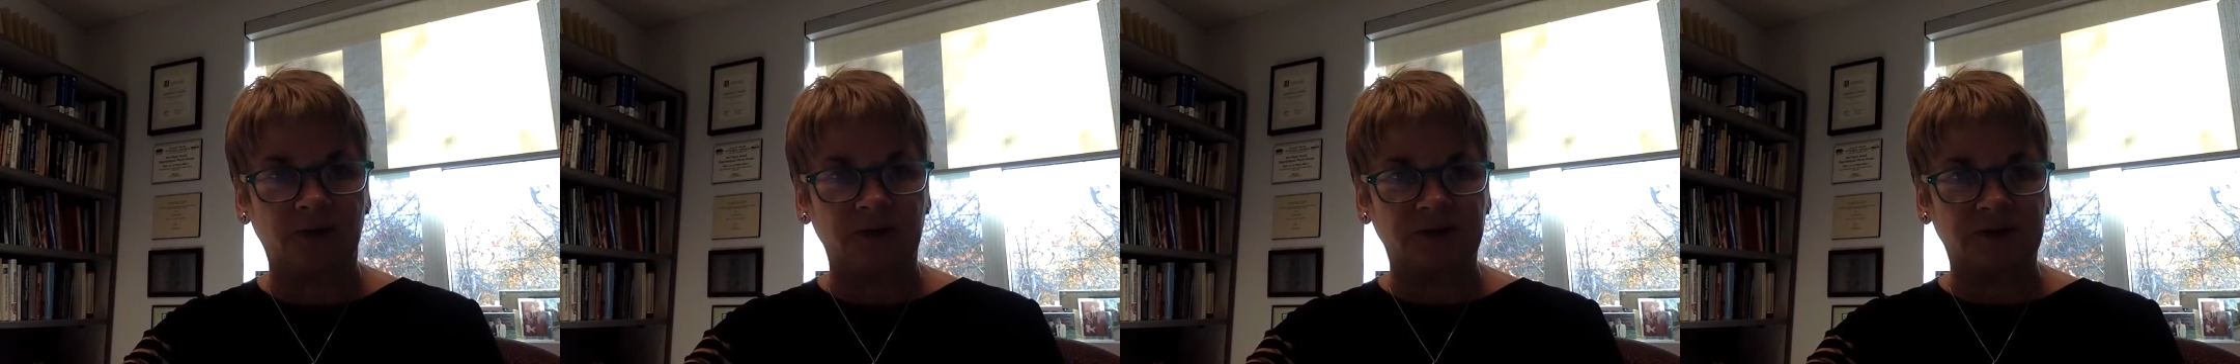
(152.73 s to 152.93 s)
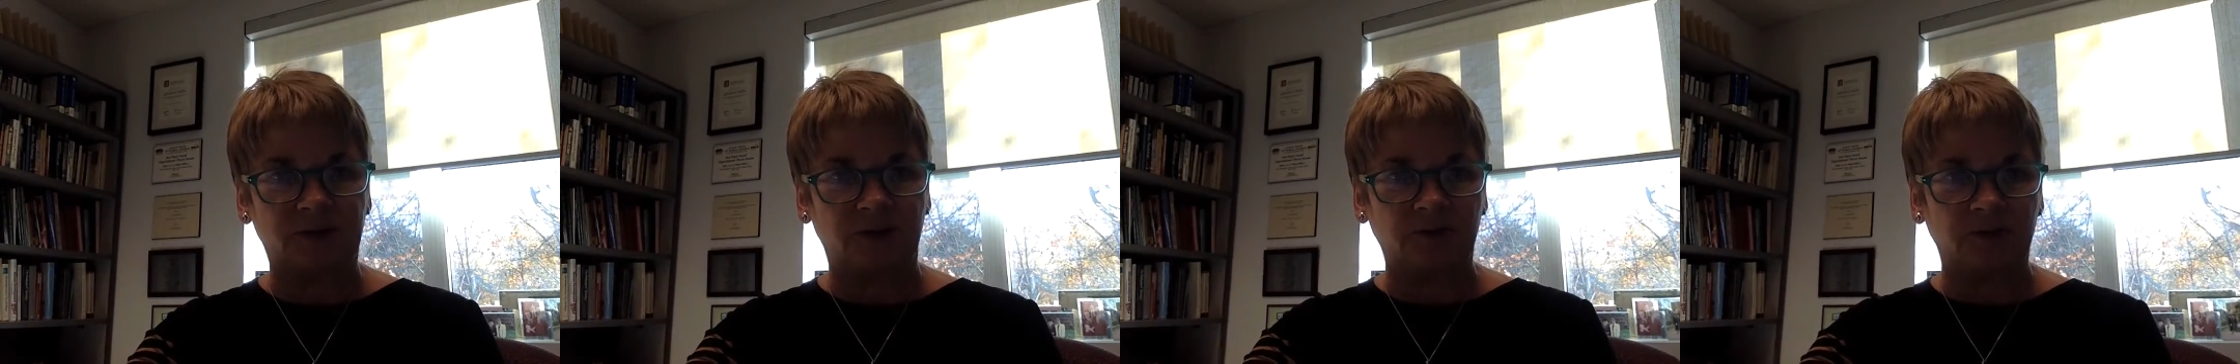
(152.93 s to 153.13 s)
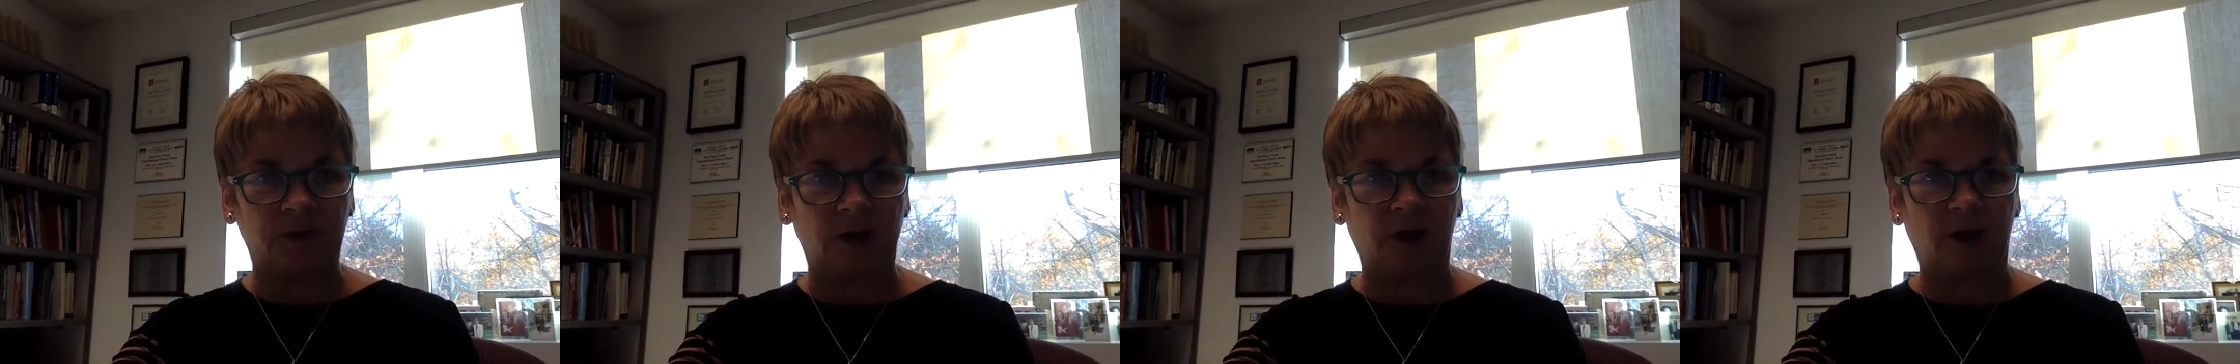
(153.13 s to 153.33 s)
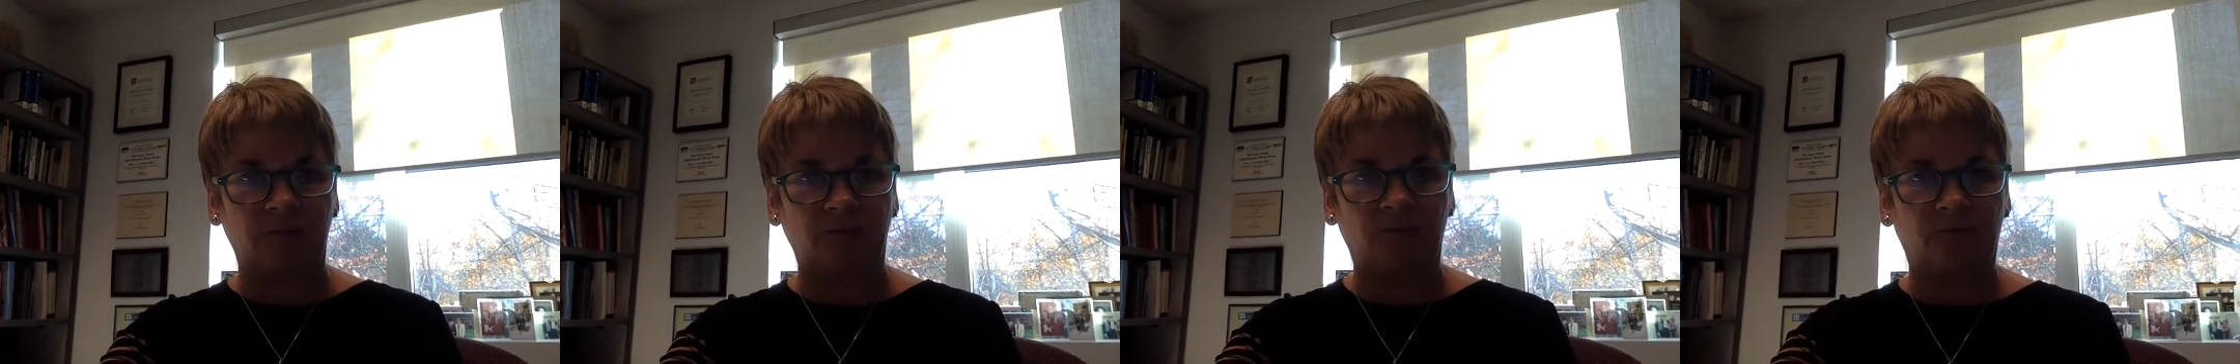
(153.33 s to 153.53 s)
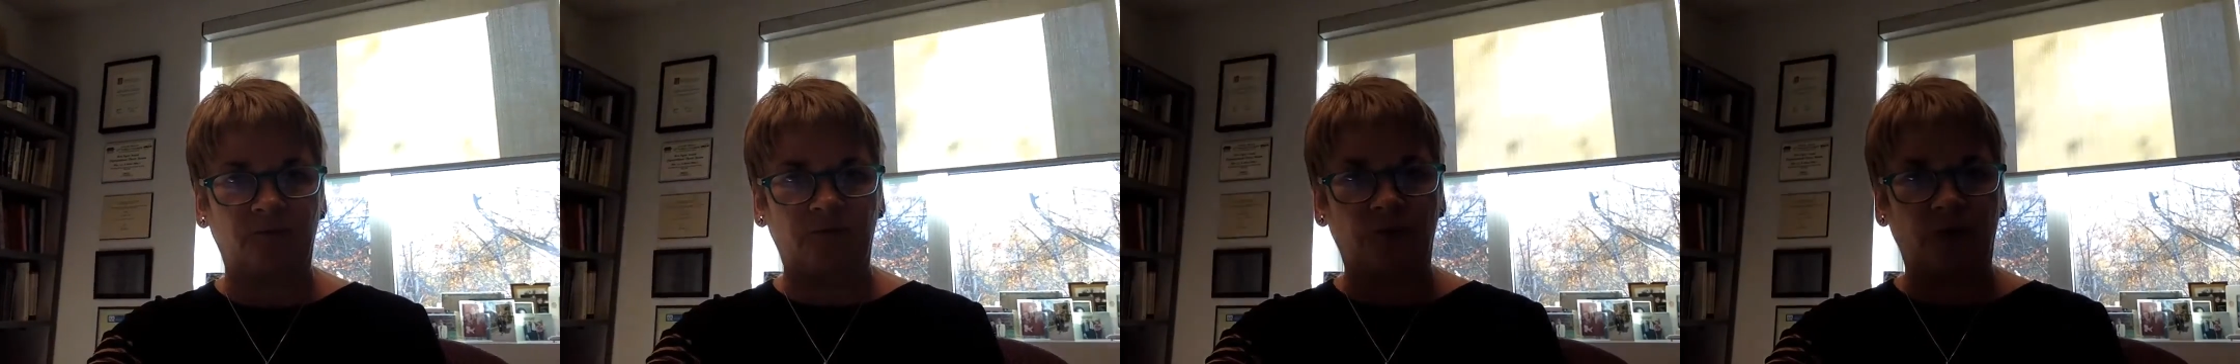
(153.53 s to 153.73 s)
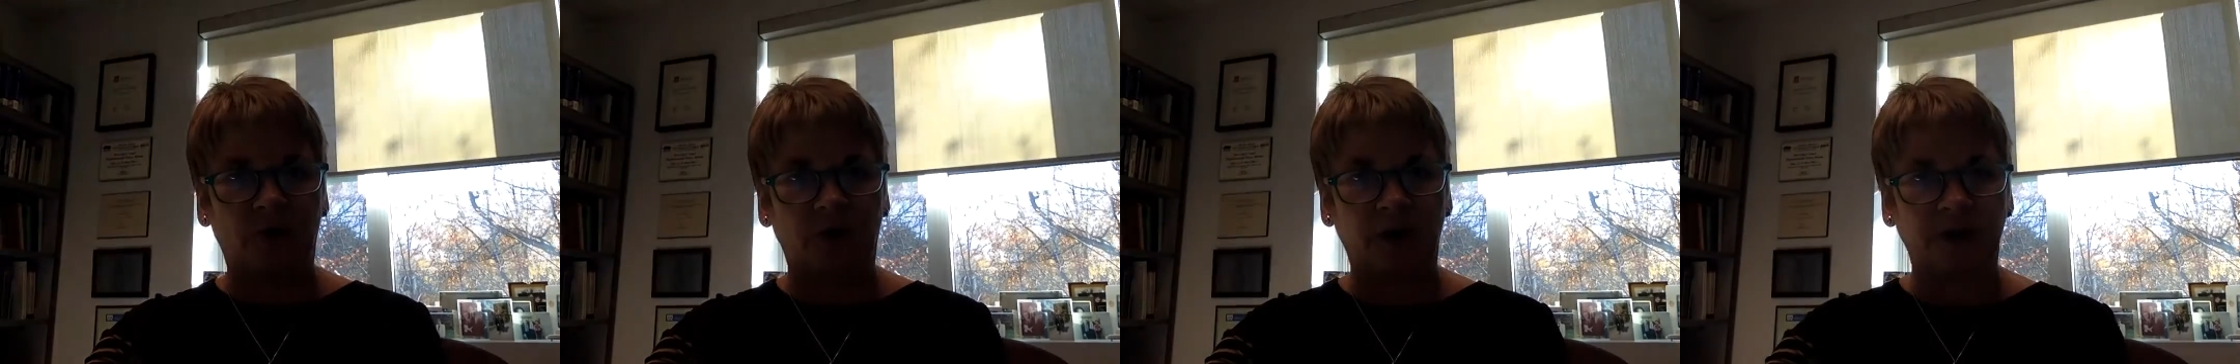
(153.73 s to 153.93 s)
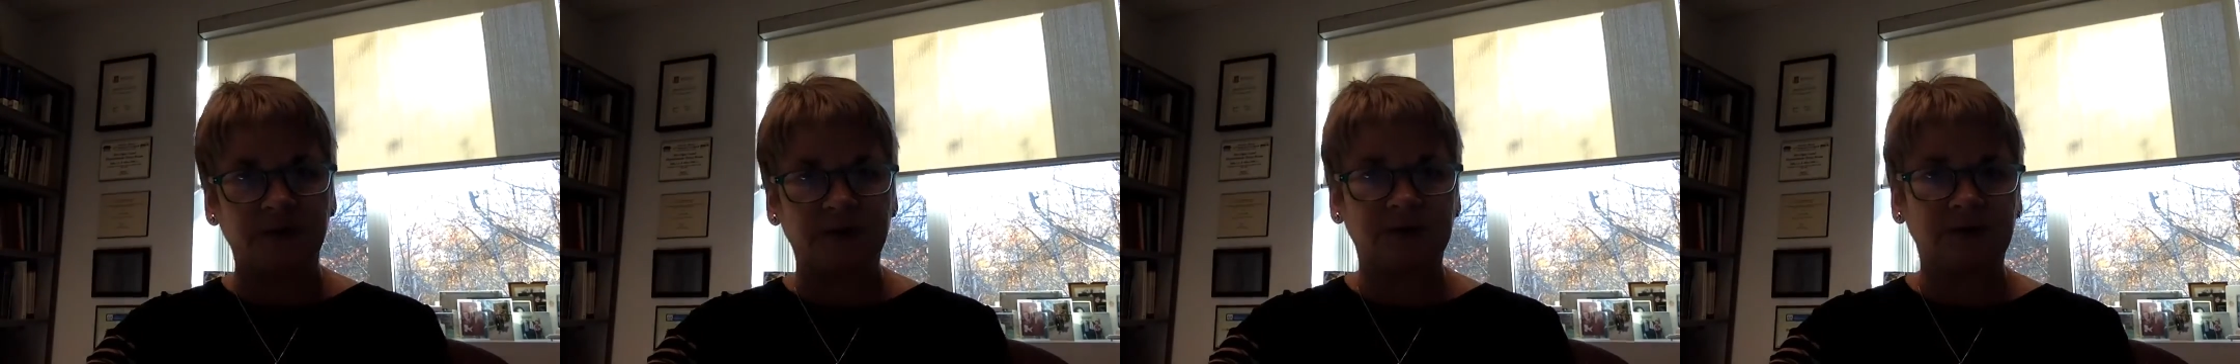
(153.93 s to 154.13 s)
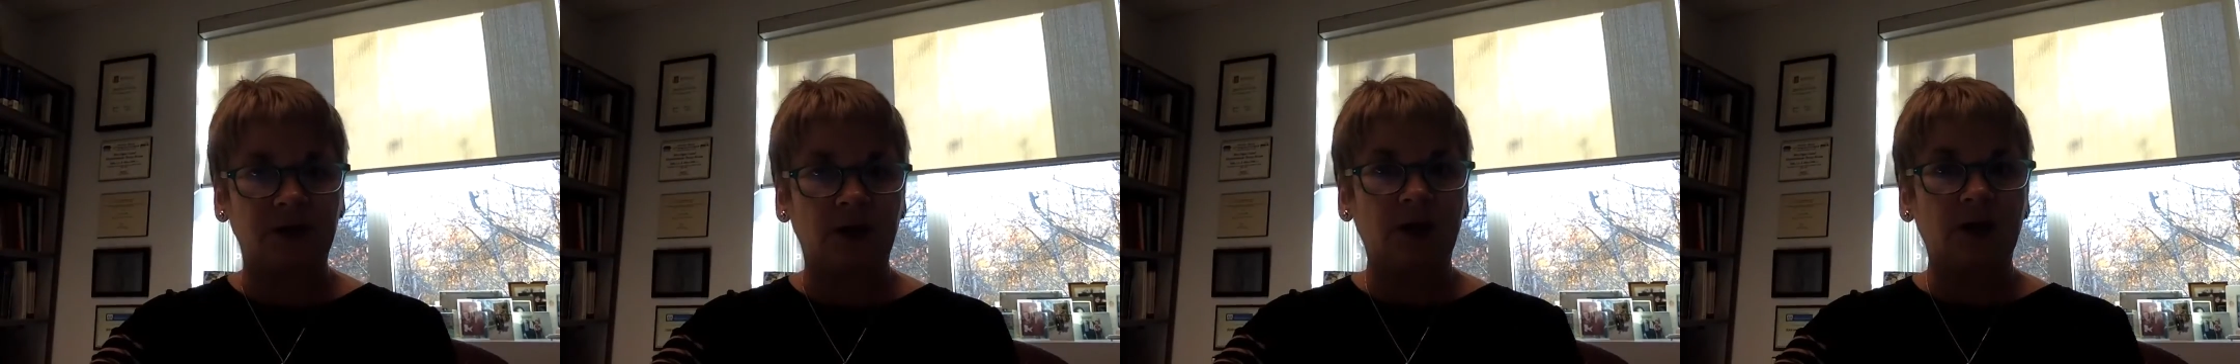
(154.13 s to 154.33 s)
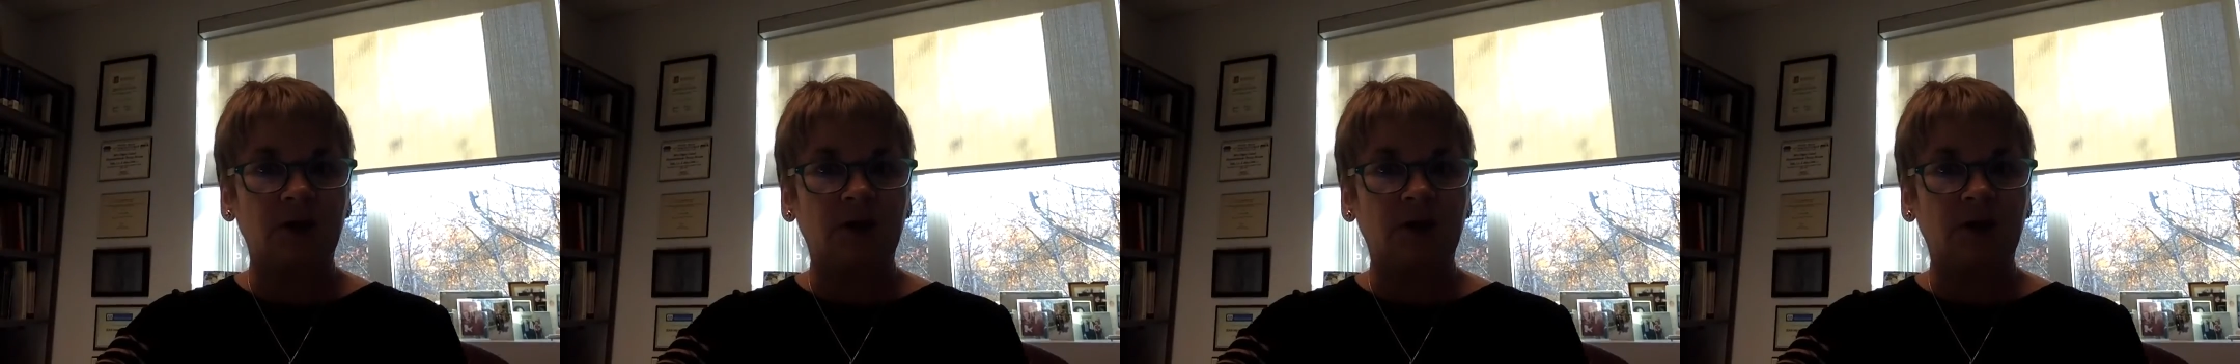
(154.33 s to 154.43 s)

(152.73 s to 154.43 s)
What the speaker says: this outcome for us?